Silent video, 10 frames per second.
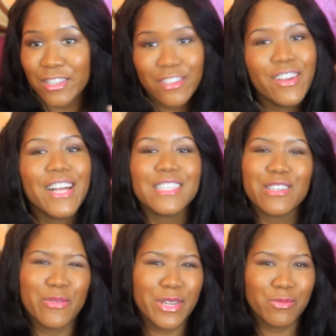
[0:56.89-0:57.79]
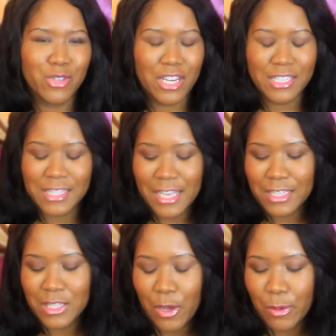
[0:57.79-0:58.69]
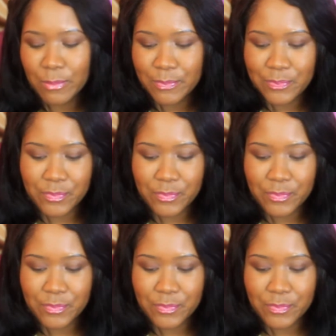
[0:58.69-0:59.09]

You guys know what I'm trying to say. So